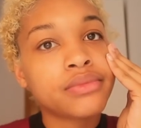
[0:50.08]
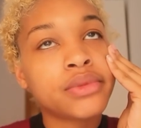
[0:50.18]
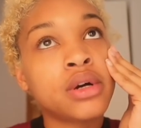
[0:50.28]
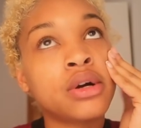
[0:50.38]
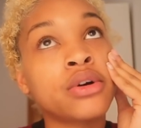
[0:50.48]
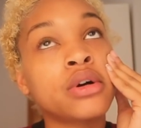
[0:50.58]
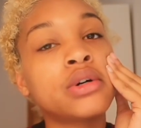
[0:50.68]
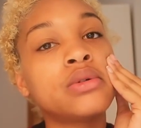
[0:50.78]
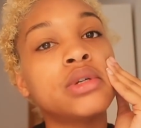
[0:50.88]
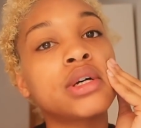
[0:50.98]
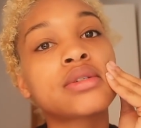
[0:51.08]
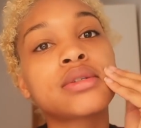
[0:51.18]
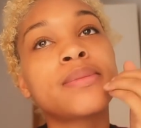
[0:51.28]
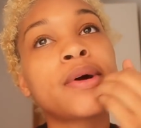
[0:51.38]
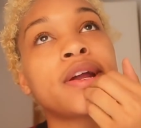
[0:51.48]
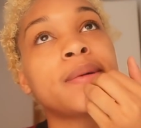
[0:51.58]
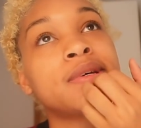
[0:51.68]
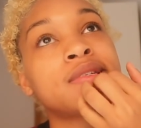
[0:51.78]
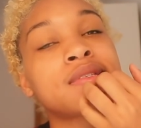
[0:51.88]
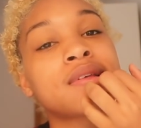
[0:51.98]
The girl who does them, her name
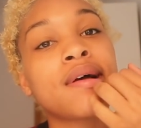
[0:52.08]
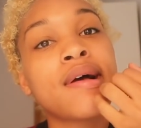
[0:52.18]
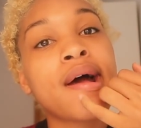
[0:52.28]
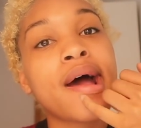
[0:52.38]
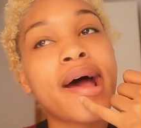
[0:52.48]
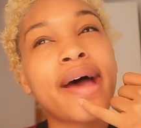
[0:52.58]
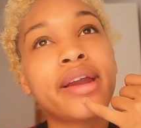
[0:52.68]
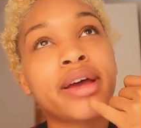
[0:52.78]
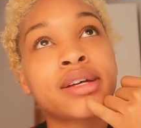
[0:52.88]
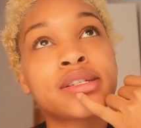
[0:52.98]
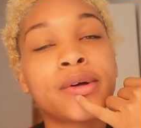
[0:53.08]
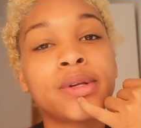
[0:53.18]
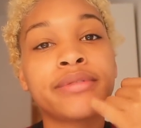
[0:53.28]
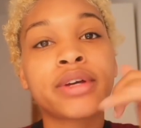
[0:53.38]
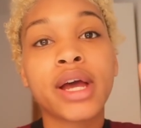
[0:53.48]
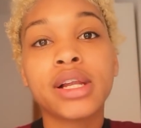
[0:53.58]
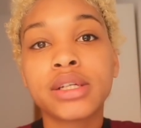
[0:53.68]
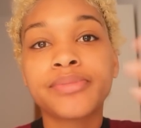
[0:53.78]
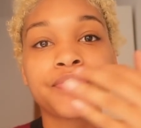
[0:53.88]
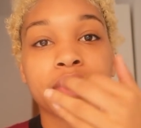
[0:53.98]
is
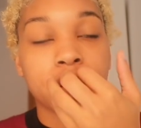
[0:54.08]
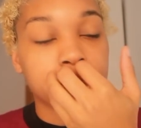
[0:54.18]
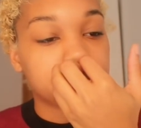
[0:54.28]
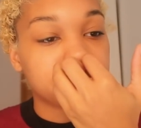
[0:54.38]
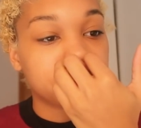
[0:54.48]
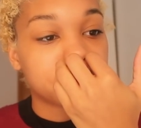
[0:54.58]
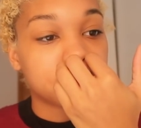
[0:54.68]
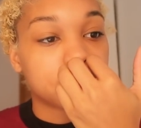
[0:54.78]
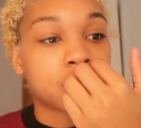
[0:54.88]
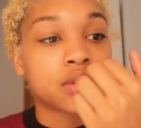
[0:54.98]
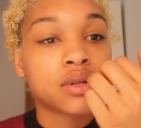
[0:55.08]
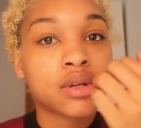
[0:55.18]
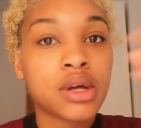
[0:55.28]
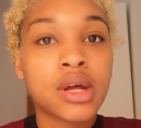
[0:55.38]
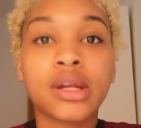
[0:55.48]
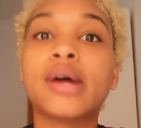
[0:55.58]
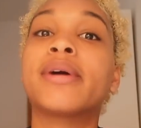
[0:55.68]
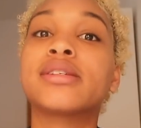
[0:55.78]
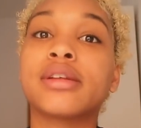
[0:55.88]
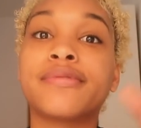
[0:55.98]
@XOLoveKaylin, and she was
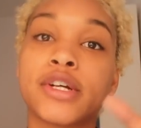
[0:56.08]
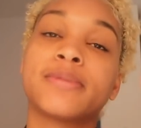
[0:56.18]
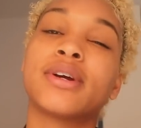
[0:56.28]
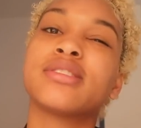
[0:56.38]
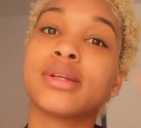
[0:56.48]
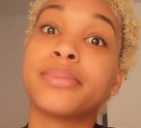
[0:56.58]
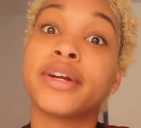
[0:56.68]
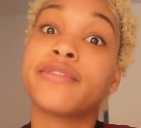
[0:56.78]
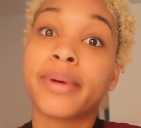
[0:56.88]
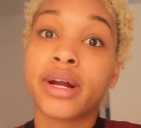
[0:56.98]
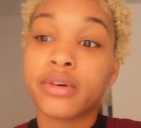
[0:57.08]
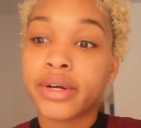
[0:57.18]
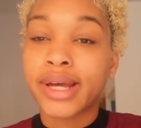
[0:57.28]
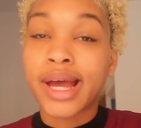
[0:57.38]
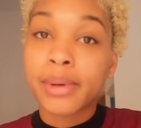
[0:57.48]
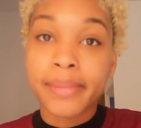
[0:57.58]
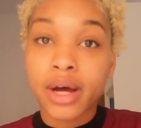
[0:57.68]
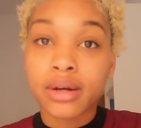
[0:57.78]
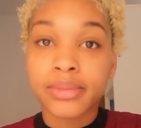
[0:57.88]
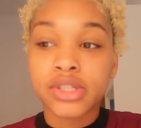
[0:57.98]
basically the first person to put everybody on game
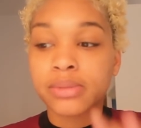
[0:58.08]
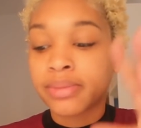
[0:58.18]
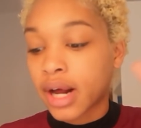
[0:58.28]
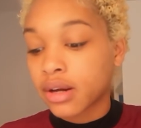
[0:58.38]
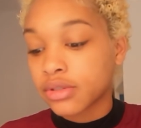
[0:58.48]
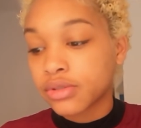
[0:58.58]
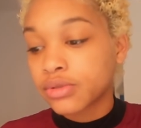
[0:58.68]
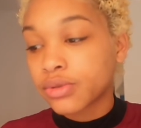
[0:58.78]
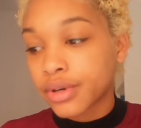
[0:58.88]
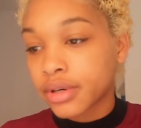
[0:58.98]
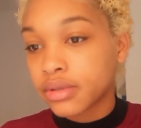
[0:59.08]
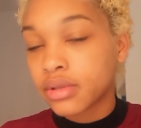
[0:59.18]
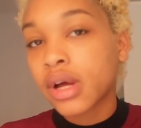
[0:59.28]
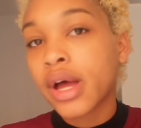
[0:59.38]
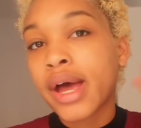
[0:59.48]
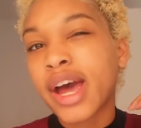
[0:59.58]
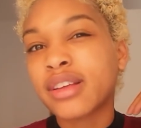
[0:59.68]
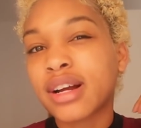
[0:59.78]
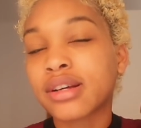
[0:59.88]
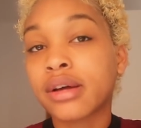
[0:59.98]
about them, and she put out a tutorial, and
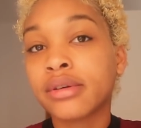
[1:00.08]
then I saw